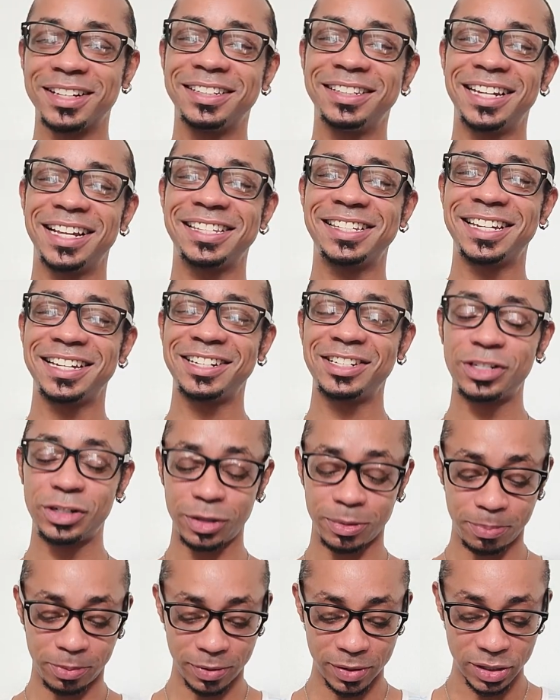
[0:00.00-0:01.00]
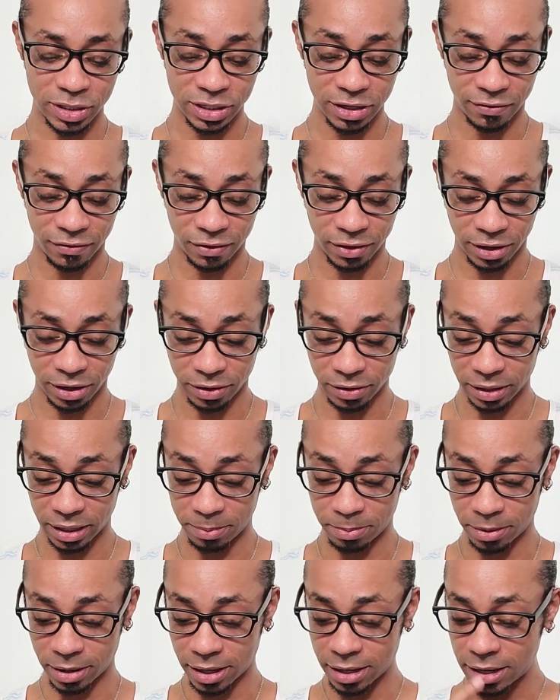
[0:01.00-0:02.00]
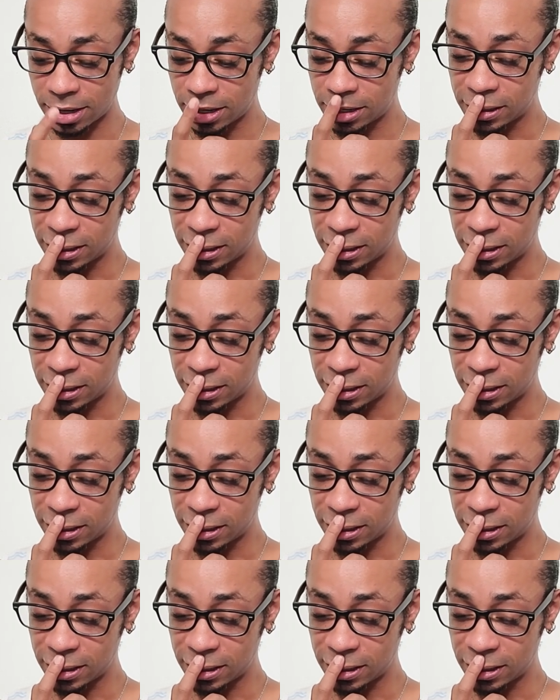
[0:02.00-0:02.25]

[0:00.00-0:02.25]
let's get into your pre-shuffle here, Libra.